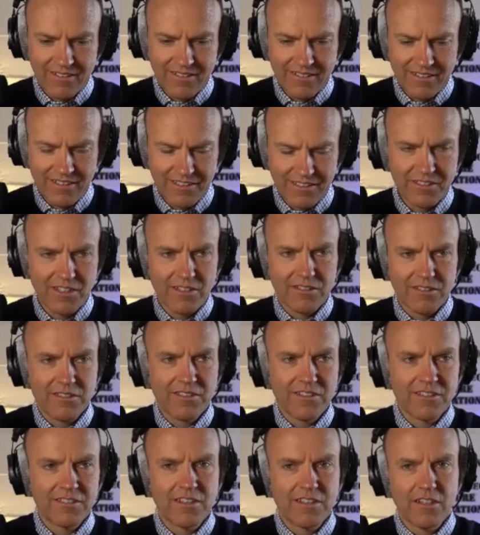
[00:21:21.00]
It does.
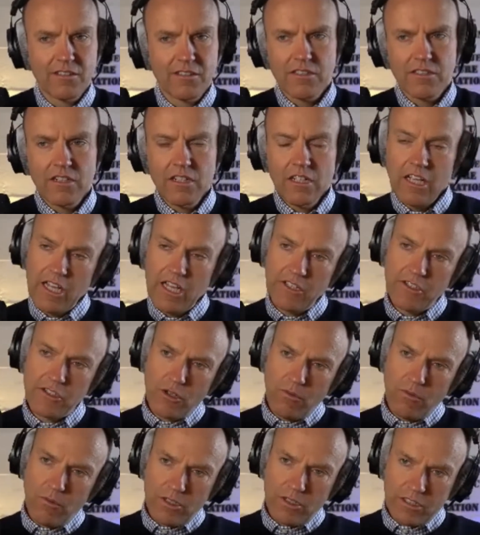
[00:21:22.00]
It does. And
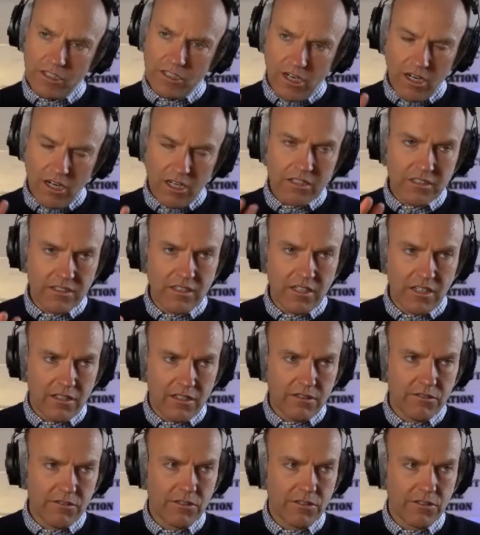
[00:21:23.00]
so what Garden
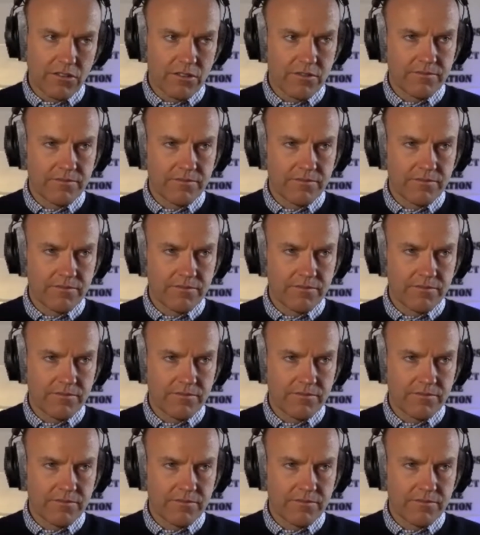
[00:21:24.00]
does,